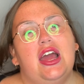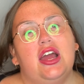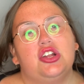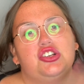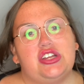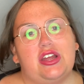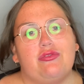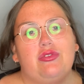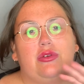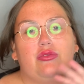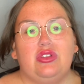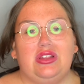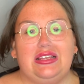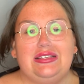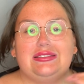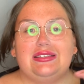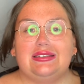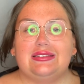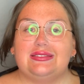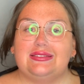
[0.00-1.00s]
Jeffree
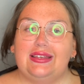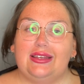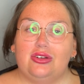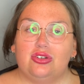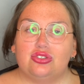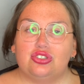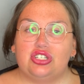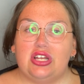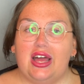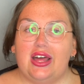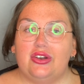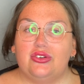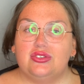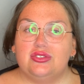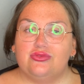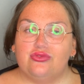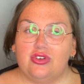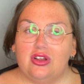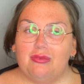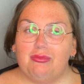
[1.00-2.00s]
releasing single shadows
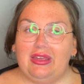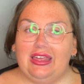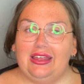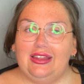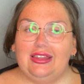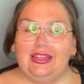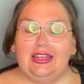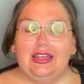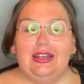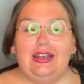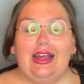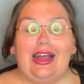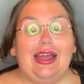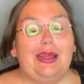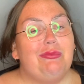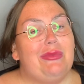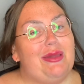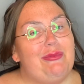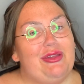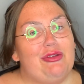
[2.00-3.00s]
from Alien. I
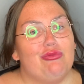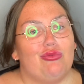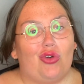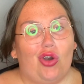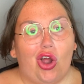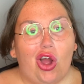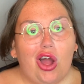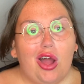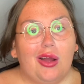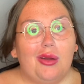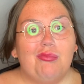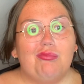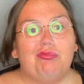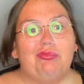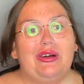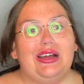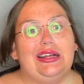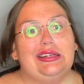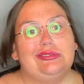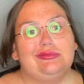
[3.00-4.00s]
may be wrong,
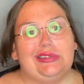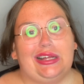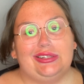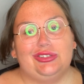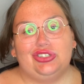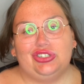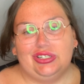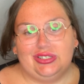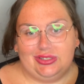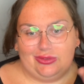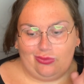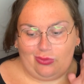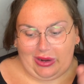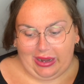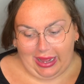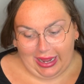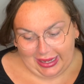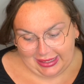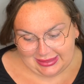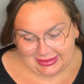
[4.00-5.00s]
but that's just what
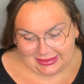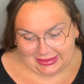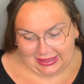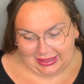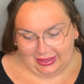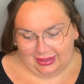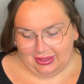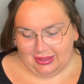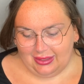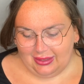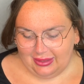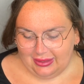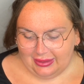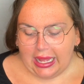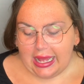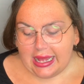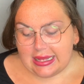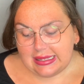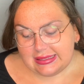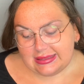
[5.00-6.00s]
I see.
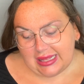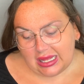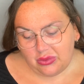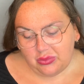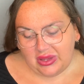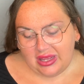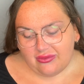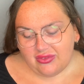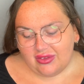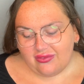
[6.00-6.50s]
Then we have the